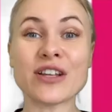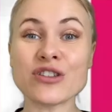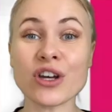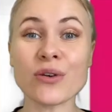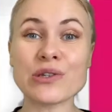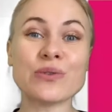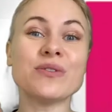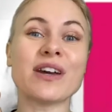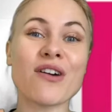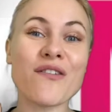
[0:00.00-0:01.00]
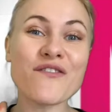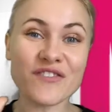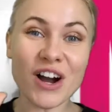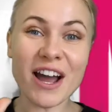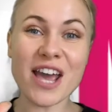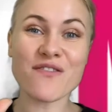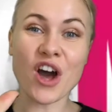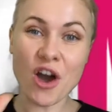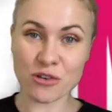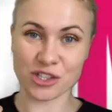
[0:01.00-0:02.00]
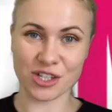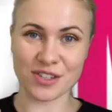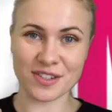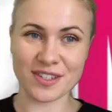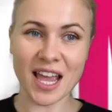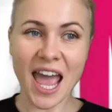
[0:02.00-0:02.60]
total, there are 5 oceans,